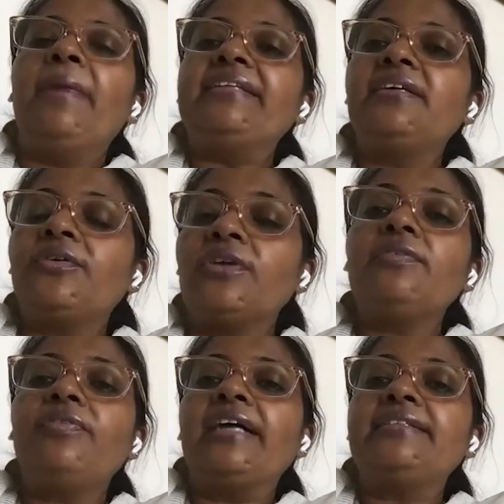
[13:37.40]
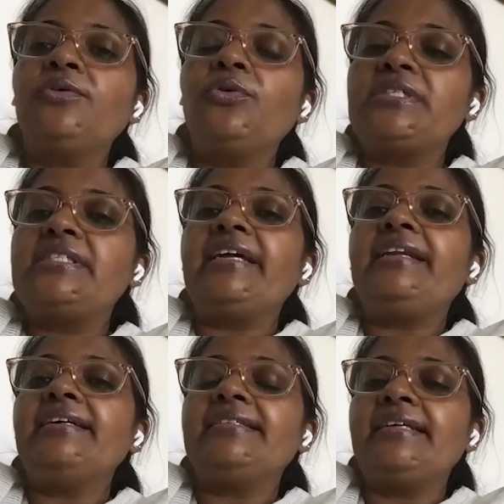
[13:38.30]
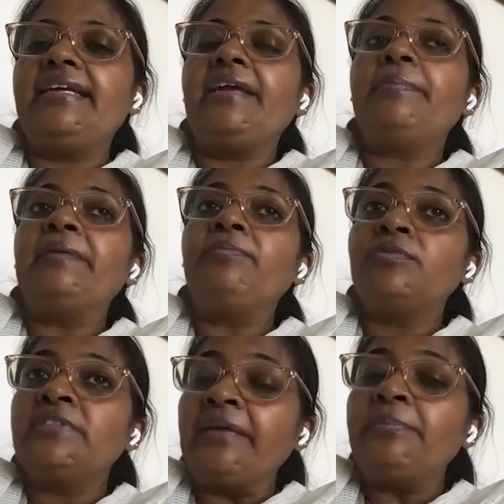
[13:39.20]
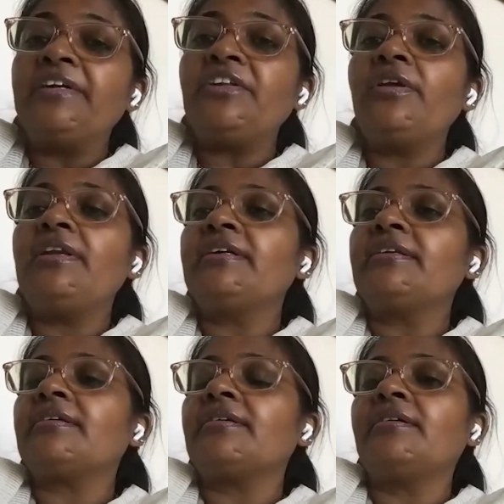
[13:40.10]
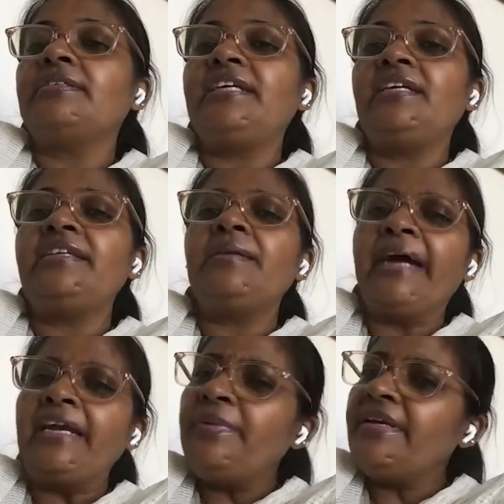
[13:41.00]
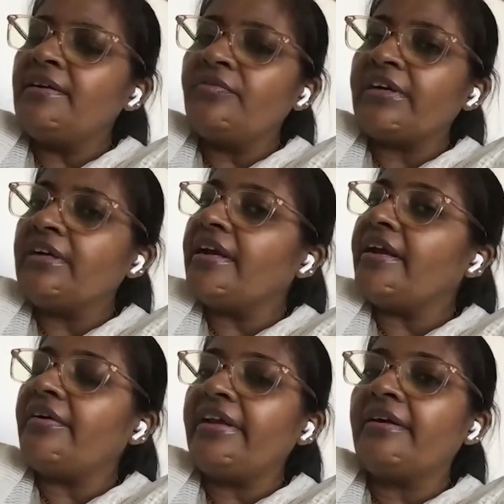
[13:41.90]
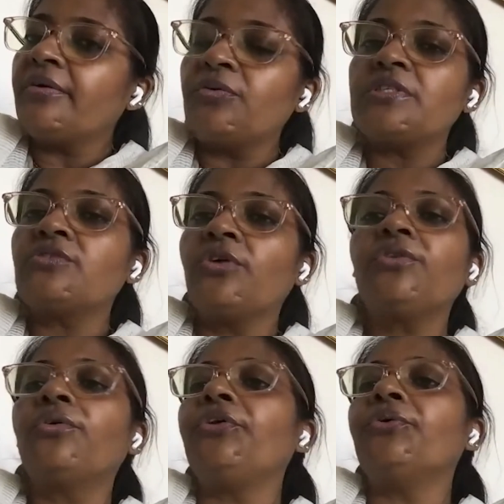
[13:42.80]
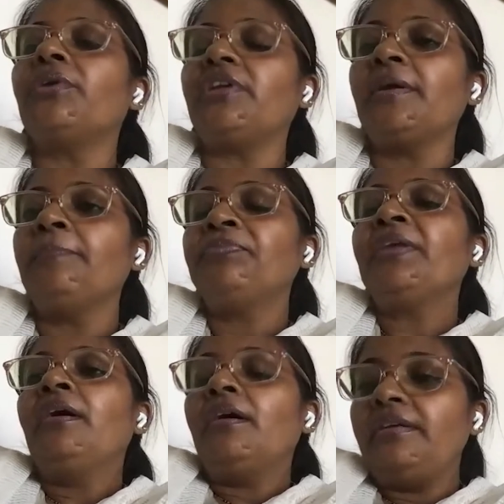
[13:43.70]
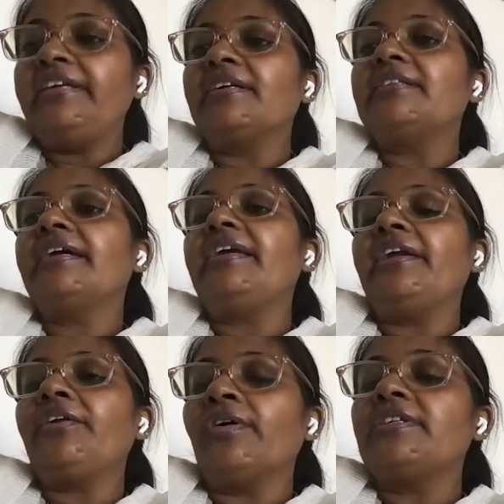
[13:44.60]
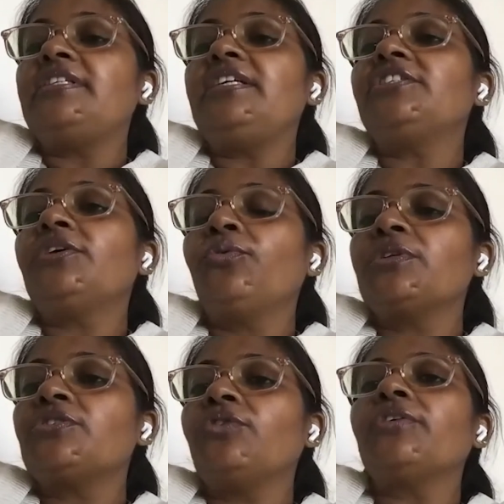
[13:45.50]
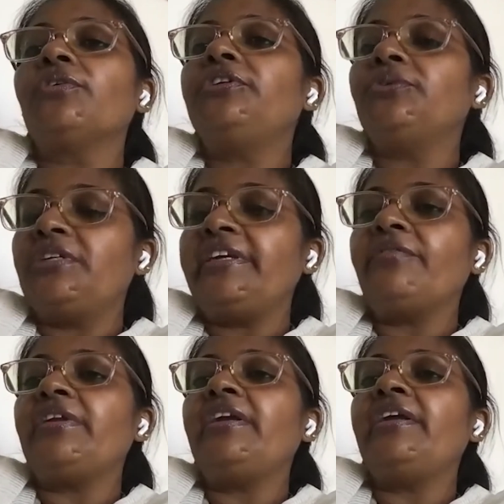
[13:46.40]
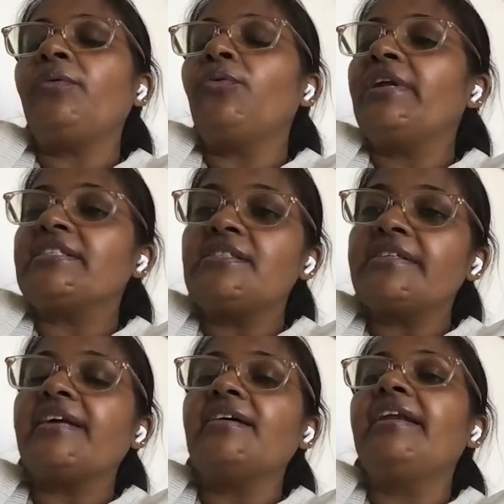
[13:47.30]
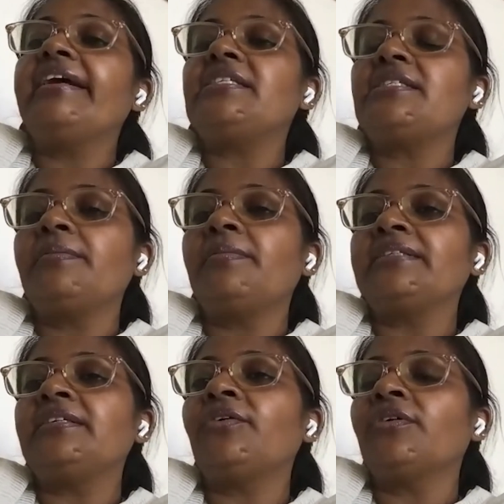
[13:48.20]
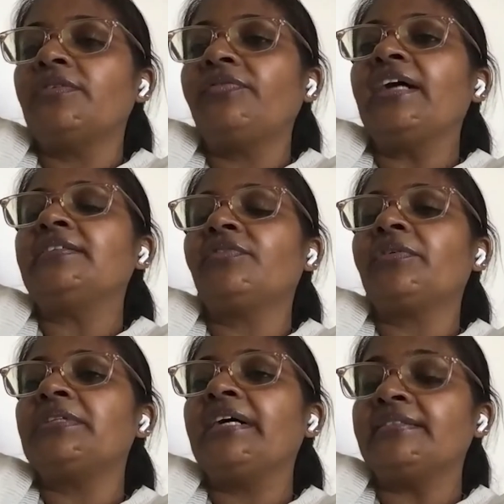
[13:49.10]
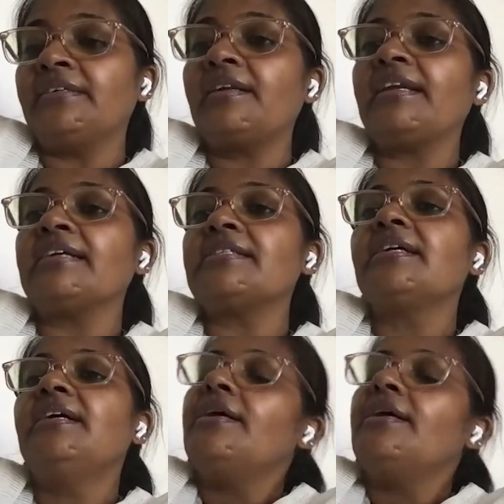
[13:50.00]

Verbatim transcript: mother or the father who who's there near the gate, but that particular uh, day, there might be a different caretaker who is not on duty near the gate, or a teacher who was not on duty every day, who doesn't recognize the mother or the father from the other class.